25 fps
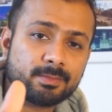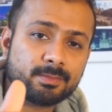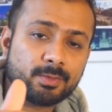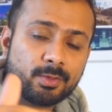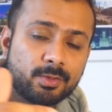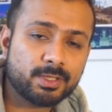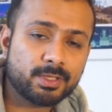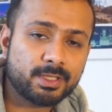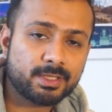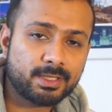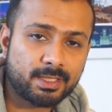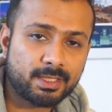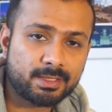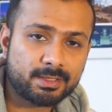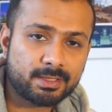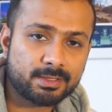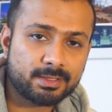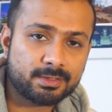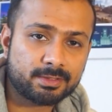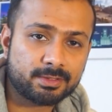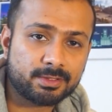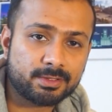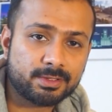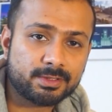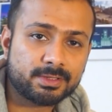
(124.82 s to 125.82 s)
more than 9,000
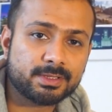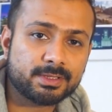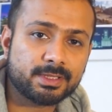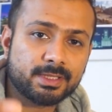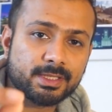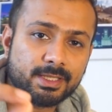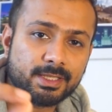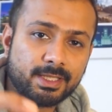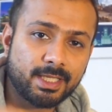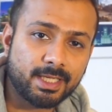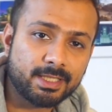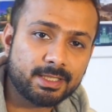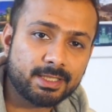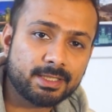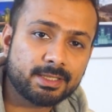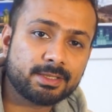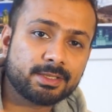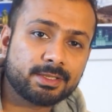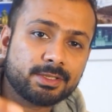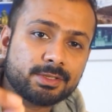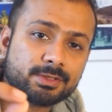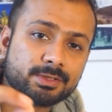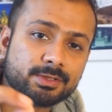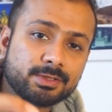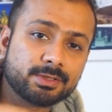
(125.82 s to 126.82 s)
euros, then
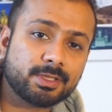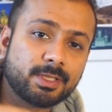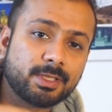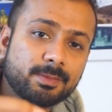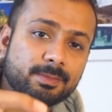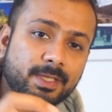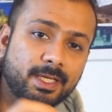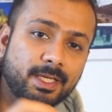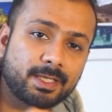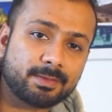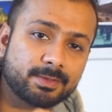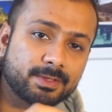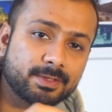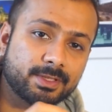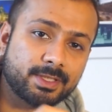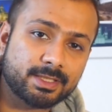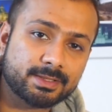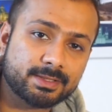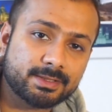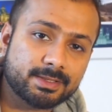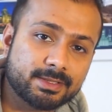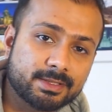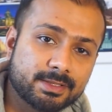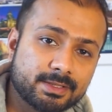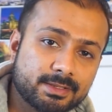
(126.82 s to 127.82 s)
you should apply for the
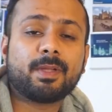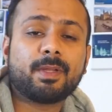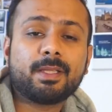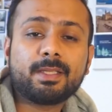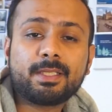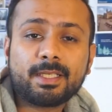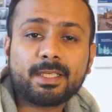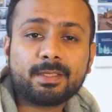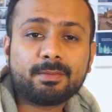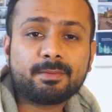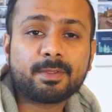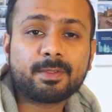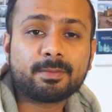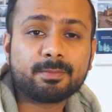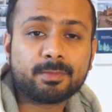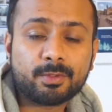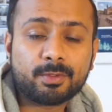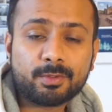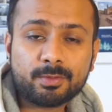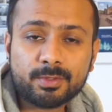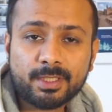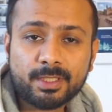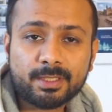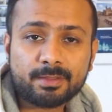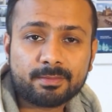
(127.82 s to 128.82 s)
tax return. One
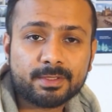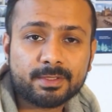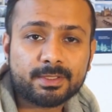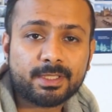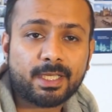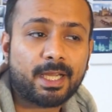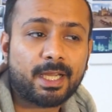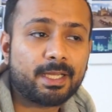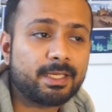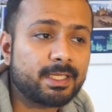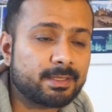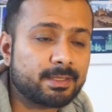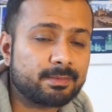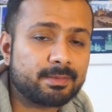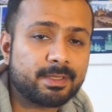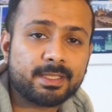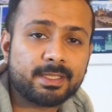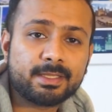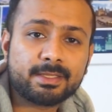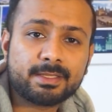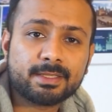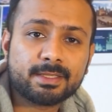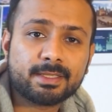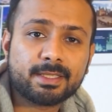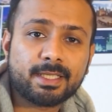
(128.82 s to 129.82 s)
more thing which I
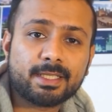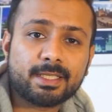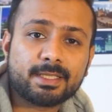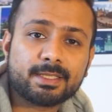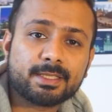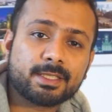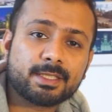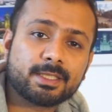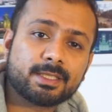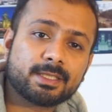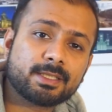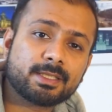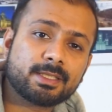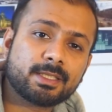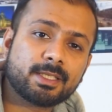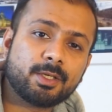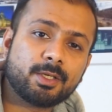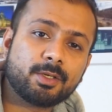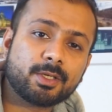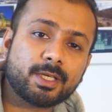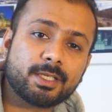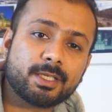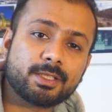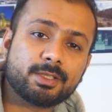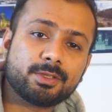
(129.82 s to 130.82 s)
recommend, that
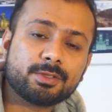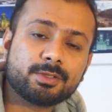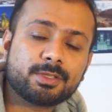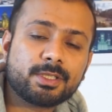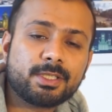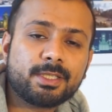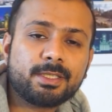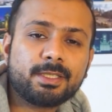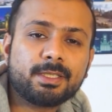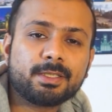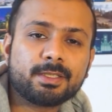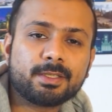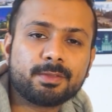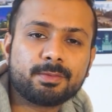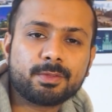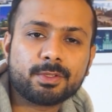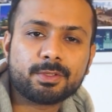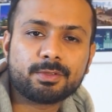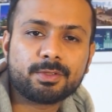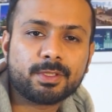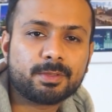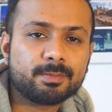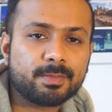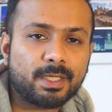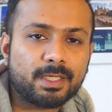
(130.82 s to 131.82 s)
okay, usually if you're
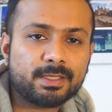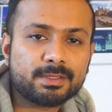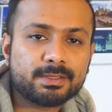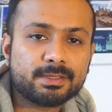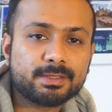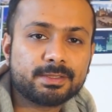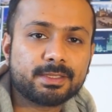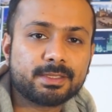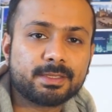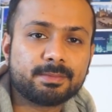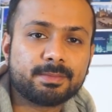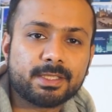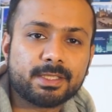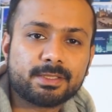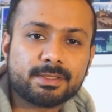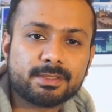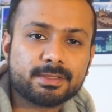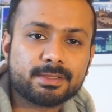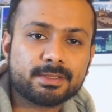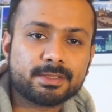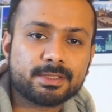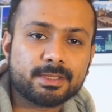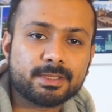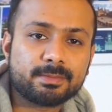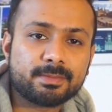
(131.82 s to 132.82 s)
doing masters and bachelors
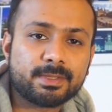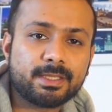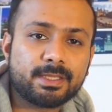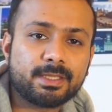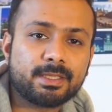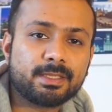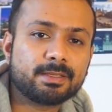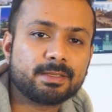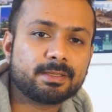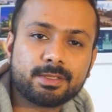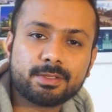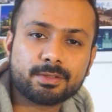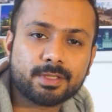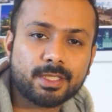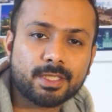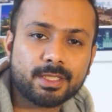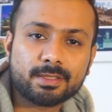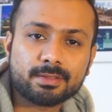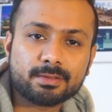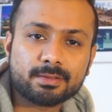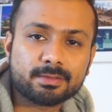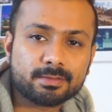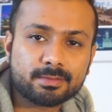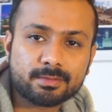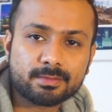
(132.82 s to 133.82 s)
in Germany, you
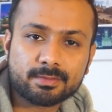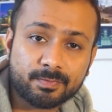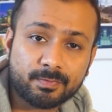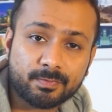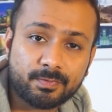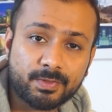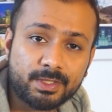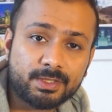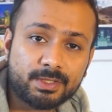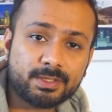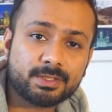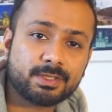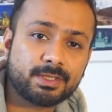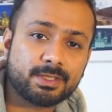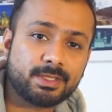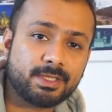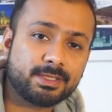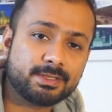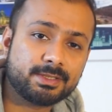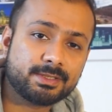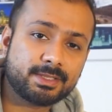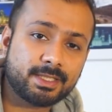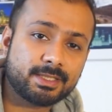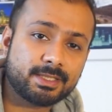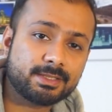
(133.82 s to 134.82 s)
can finish
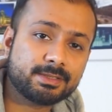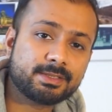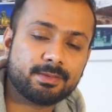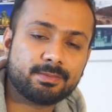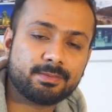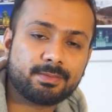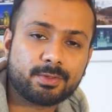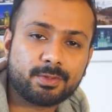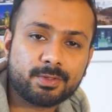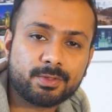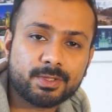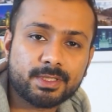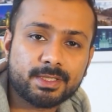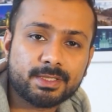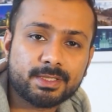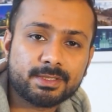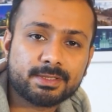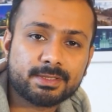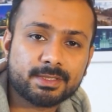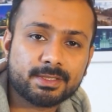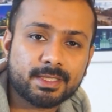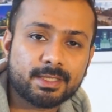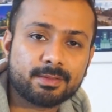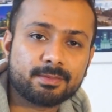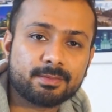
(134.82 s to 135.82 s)
these things in 4
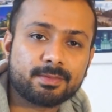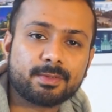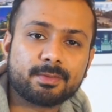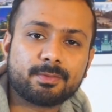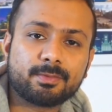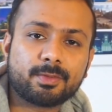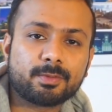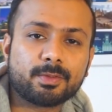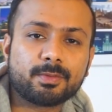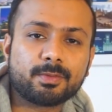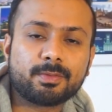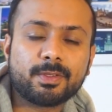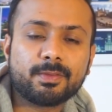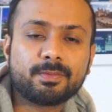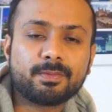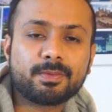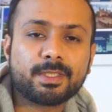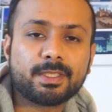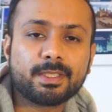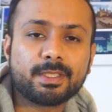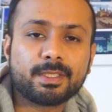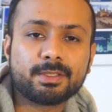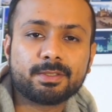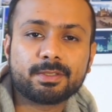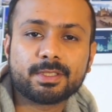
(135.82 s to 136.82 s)
years, and from the fifth
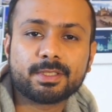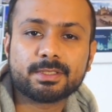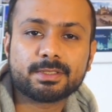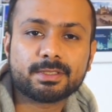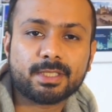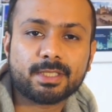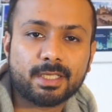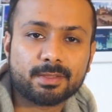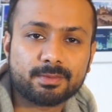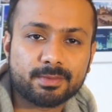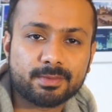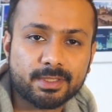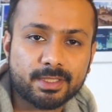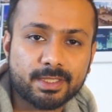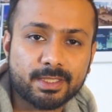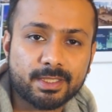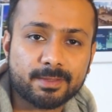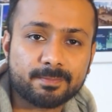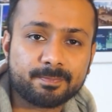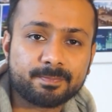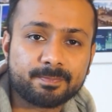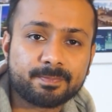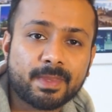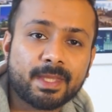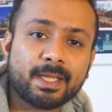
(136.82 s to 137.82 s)
year you can start
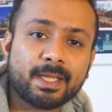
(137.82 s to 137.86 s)
working.